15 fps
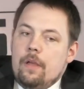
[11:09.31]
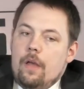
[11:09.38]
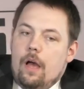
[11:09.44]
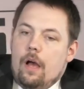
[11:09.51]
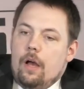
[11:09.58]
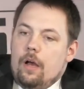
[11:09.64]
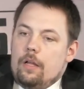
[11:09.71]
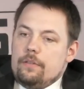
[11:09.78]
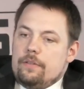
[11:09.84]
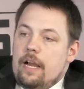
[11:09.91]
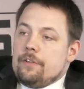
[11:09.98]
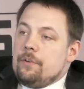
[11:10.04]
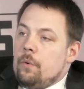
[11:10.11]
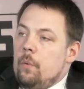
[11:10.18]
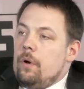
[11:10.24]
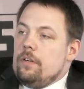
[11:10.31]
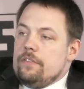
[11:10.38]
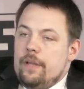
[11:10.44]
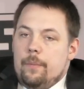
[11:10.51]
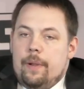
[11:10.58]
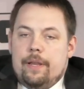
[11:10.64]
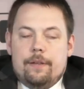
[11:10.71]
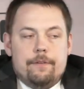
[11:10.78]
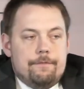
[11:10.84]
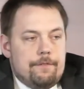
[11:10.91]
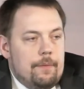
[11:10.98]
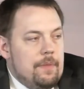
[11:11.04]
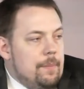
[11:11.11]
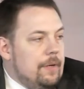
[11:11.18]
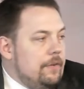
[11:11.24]
Dr. Oren Litwin
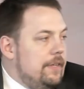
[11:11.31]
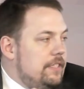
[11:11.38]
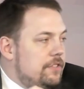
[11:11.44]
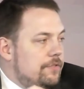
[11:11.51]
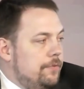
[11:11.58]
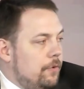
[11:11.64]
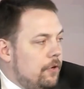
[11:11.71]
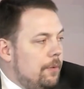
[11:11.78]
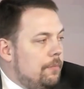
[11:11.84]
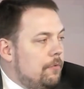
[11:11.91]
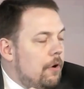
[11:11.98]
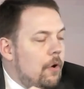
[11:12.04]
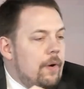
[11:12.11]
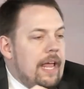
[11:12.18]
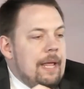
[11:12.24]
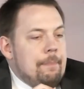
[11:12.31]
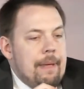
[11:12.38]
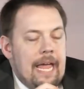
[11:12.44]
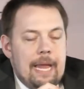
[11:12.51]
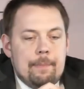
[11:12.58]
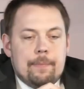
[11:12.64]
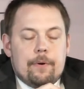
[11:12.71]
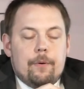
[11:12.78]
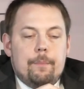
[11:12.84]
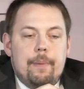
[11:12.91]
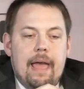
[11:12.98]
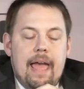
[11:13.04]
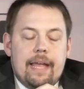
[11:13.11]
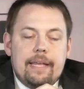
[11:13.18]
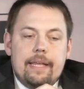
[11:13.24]
from the Middle East Forum wrote a paper
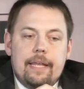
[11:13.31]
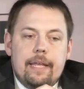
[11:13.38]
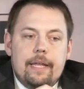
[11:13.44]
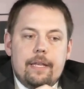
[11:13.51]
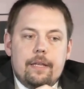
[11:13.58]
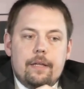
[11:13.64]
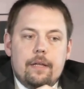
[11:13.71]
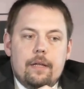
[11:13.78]
back in